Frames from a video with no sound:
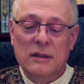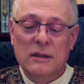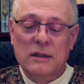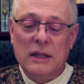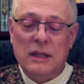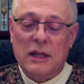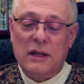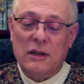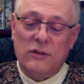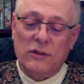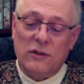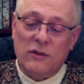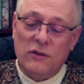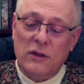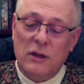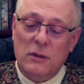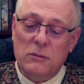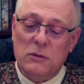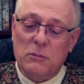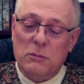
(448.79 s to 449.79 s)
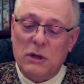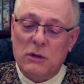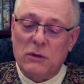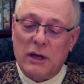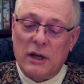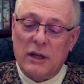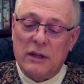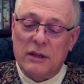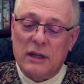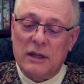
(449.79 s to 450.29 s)
That is, it seemed to be
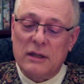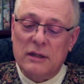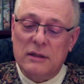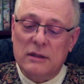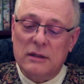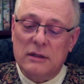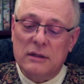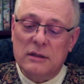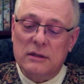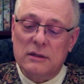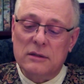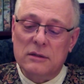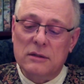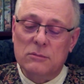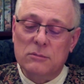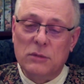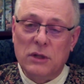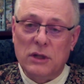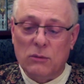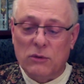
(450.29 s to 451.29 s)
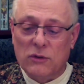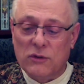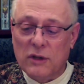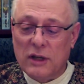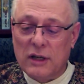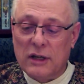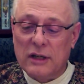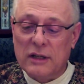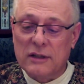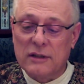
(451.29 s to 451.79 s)
writhing, but it was
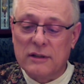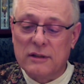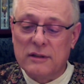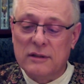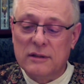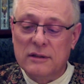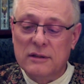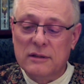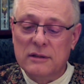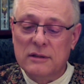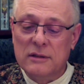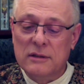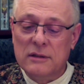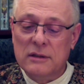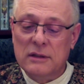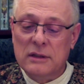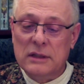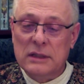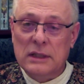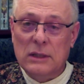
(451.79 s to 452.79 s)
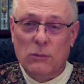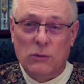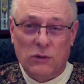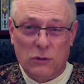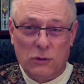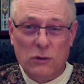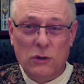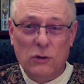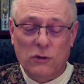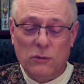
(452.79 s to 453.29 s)
not. It was a
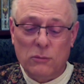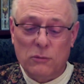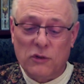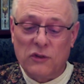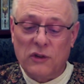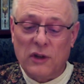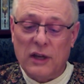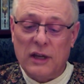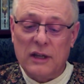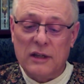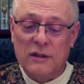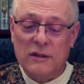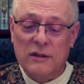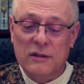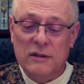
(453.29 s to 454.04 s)
gruesome sight.